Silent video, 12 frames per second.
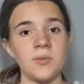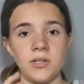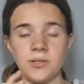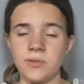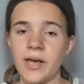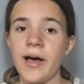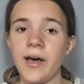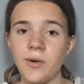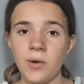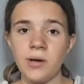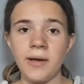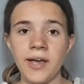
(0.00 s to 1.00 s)
So I'll do
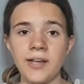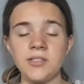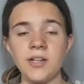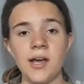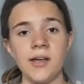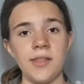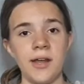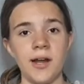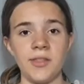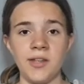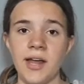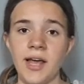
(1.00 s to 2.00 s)
that on one page,
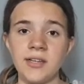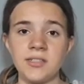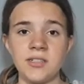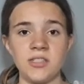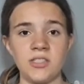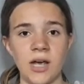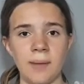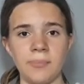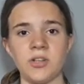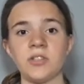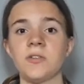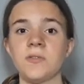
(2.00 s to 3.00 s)
then on the next,
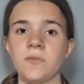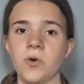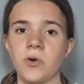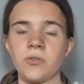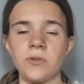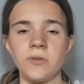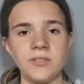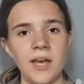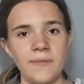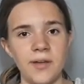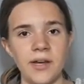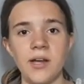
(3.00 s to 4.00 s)
chapters 4 through
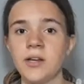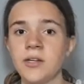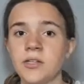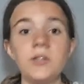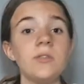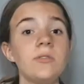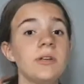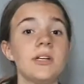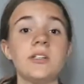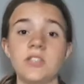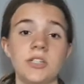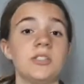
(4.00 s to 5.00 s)
7. You don't
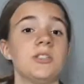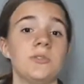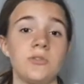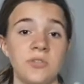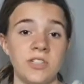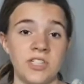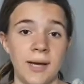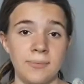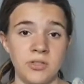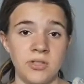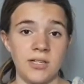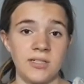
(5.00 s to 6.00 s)
need to just do 3
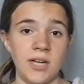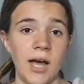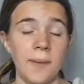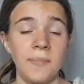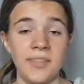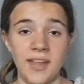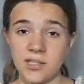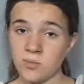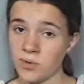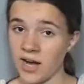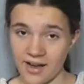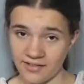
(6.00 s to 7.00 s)
chapters at a time.
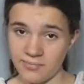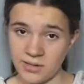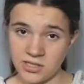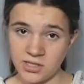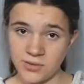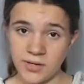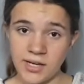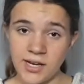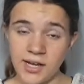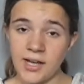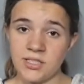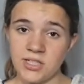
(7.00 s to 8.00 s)
That's what I've been
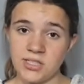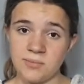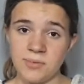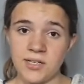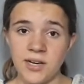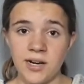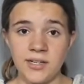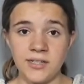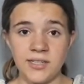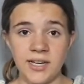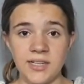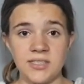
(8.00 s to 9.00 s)
doing, just
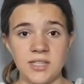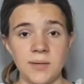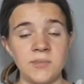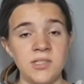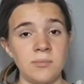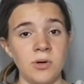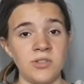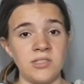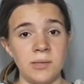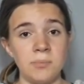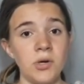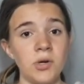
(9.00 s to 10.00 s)
because it seems the
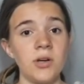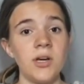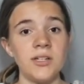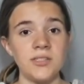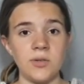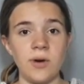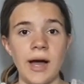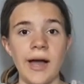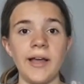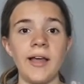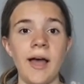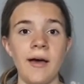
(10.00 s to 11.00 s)
most simple. So
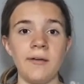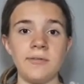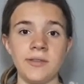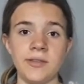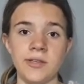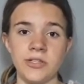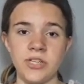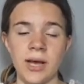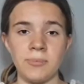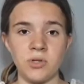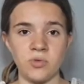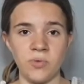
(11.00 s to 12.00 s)
I have the
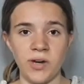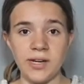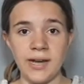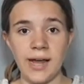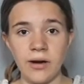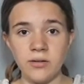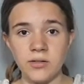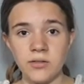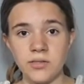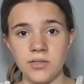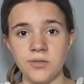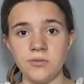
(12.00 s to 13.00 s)
chapters written
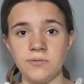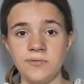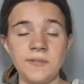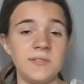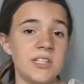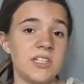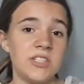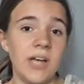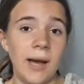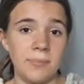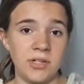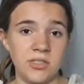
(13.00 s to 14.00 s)
out to
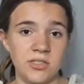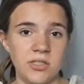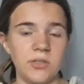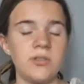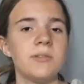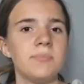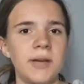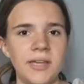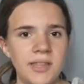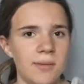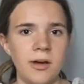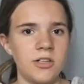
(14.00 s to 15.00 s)
15 chapters. You can
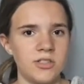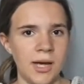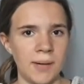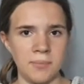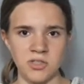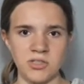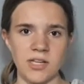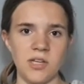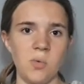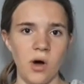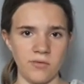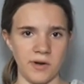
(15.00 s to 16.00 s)
pick the amount of chapters
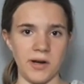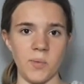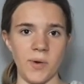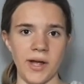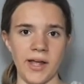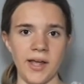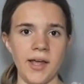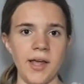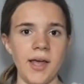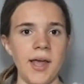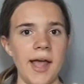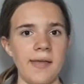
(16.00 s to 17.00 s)
that you want right
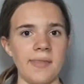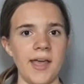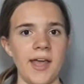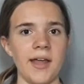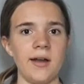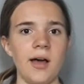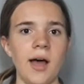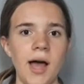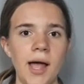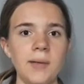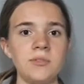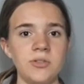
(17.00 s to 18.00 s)
away. And then
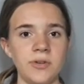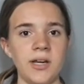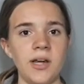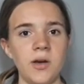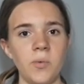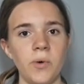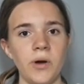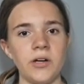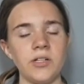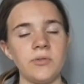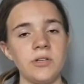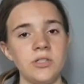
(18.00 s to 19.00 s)
I'm doing it
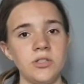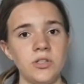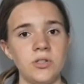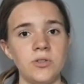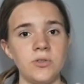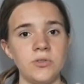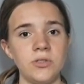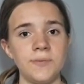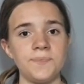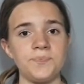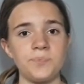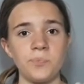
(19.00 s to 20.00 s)
where you can
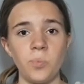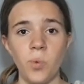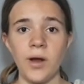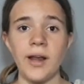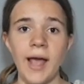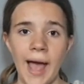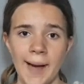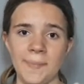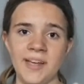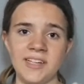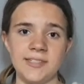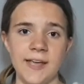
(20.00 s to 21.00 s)
choose what
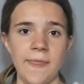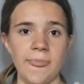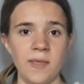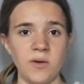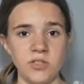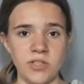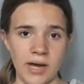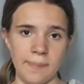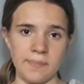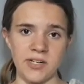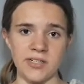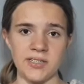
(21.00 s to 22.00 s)
happens in those
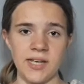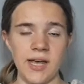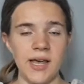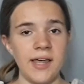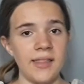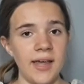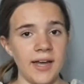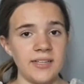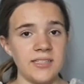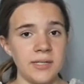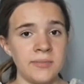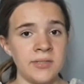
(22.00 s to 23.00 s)
chapters.
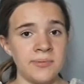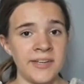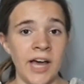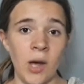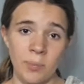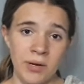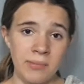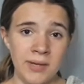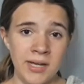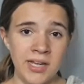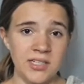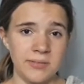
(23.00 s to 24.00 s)
That seems to be
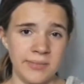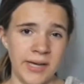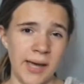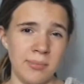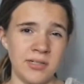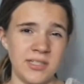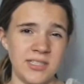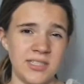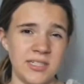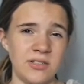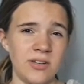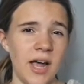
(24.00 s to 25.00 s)
helping me to be able
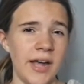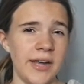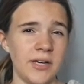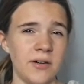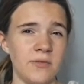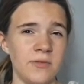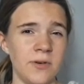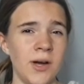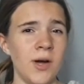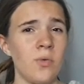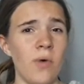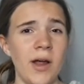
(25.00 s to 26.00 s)
to still kind
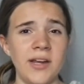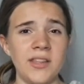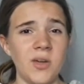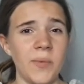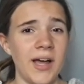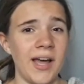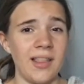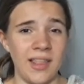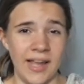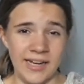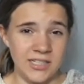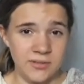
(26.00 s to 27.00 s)
of write it the way
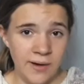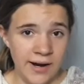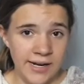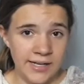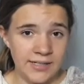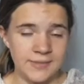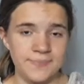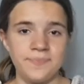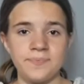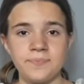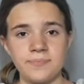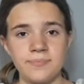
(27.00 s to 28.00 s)
I like to write it.